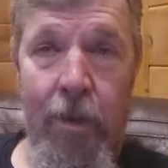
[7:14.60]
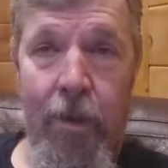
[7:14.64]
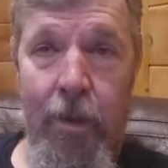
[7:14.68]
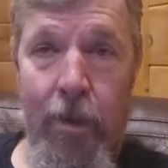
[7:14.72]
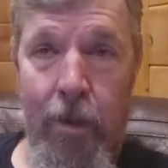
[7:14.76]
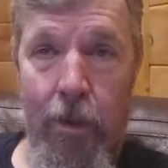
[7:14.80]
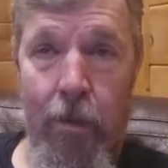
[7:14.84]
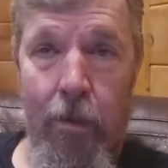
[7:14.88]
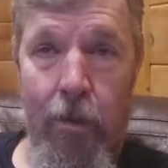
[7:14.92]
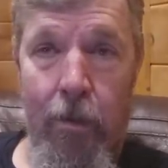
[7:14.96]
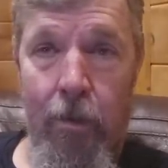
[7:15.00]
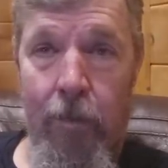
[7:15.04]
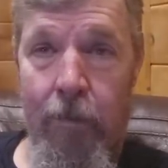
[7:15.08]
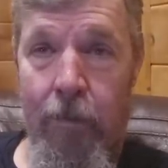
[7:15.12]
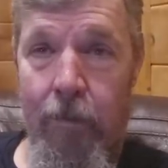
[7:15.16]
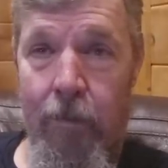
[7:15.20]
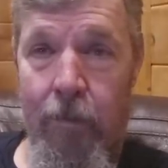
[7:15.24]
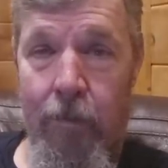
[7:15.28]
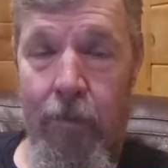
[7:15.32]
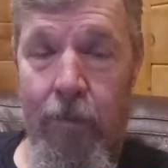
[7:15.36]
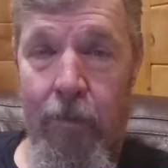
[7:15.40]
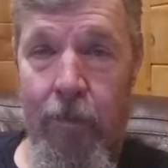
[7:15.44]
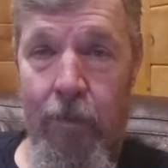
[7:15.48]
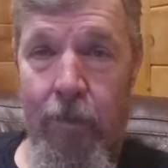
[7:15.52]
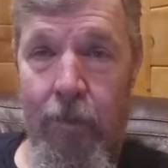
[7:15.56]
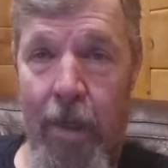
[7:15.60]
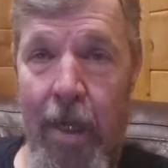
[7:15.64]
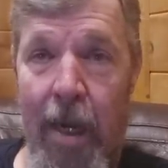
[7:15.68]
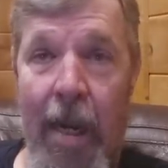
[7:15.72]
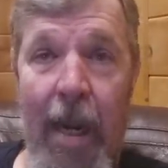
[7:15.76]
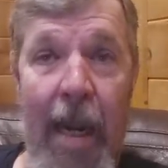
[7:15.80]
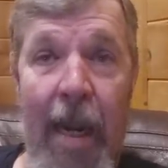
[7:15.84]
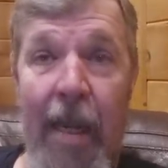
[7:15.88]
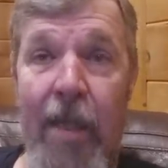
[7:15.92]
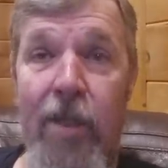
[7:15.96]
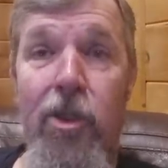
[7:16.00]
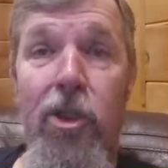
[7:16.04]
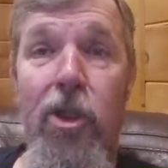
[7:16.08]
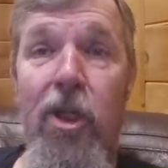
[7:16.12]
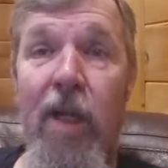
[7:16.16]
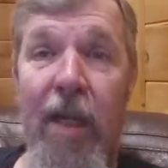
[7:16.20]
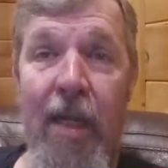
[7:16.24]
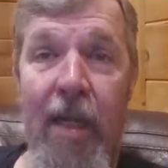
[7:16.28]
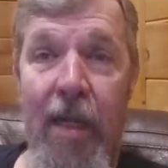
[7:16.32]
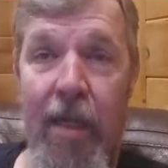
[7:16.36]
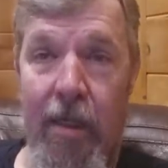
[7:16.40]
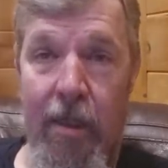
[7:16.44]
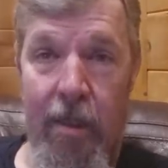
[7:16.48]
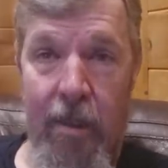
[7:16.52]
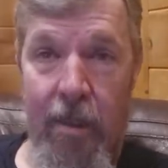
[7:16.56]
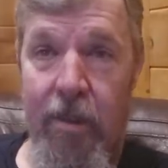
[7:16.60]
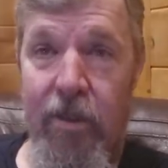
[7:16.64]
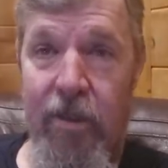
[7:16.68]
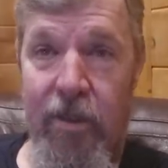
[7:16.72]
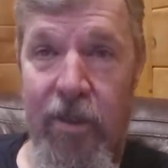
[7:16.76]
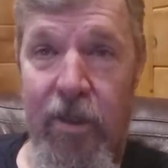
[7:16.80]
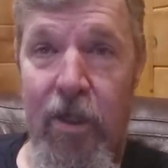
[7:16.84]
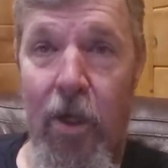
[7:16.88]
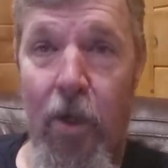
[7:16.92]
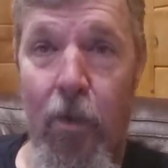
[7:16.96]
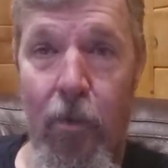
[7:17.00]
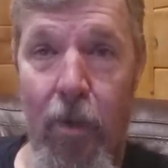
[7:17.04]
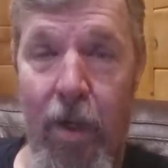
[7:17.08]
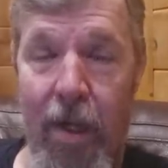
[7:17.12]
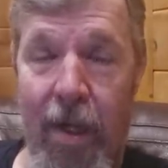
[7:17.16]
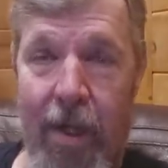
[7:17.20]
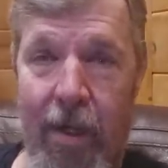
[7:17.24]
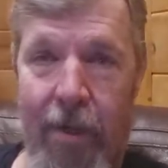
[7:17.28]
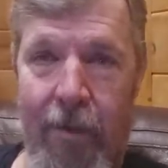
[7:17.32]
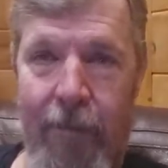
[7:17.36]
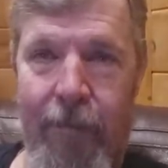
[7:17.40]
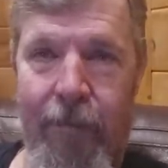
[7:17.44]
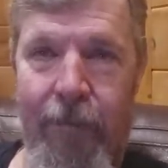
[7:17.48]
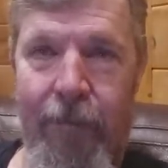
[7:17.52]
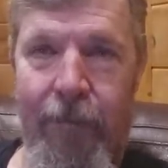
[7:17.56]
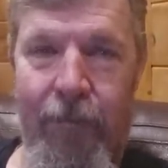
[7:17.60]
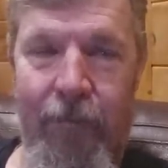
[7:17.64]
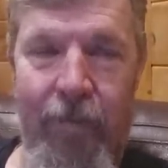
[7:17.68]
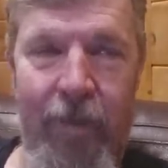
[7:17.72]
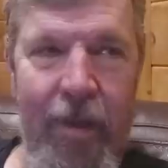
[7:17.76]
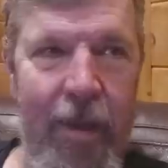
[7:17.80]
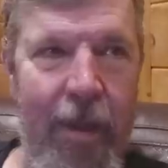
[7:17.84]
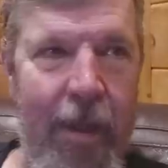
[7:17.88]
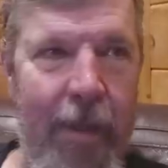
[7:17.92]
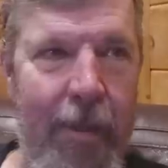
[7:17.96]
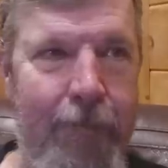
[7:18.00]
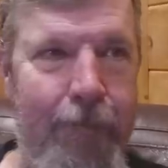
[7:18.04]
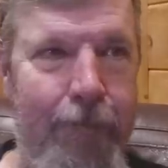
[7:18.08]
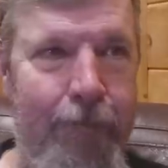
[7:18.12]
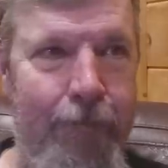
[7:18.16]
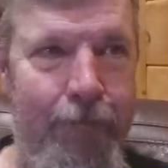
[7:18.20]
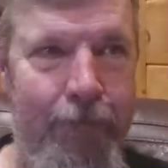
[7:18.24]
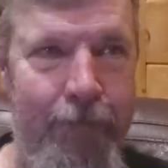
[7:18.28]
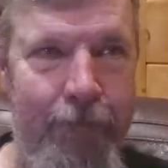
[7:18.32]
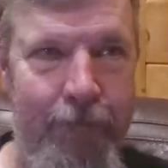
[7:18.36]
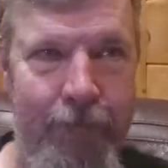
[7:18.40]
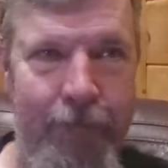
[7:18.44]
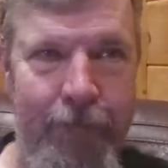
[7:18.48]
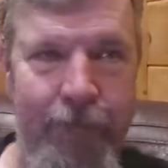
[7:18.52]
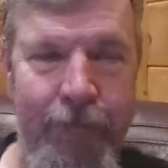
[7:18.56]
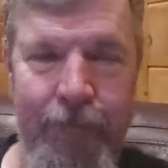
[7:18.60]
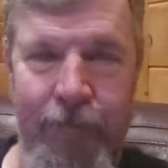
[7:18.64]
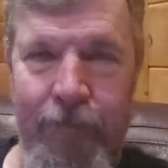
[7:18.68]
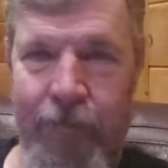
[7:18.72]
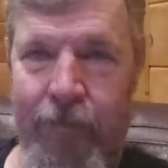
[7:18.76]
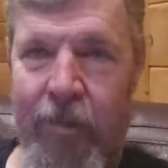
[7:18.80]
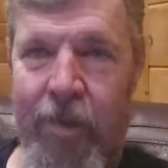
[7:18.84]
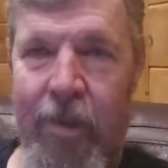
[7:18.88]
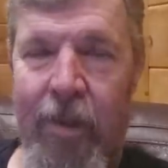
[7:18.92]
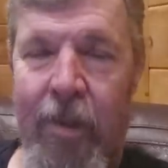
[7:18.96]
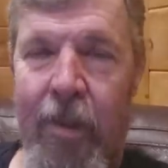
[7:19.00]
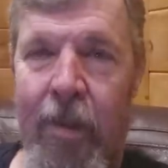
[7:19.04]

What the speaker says: You're ashed in, snowed in, okay?